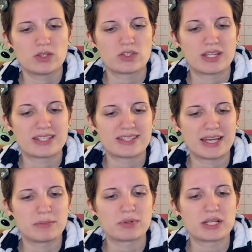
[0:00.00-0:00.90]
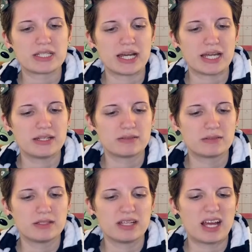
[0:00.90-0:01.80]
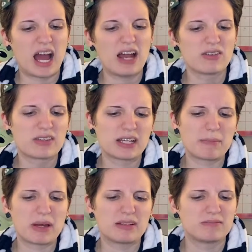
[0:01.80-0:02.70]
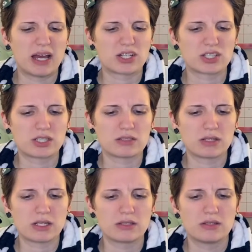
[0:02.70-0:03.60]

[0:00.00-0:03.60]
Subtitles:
so it stayed pretty tight. I don't think I'm actually gonna do that.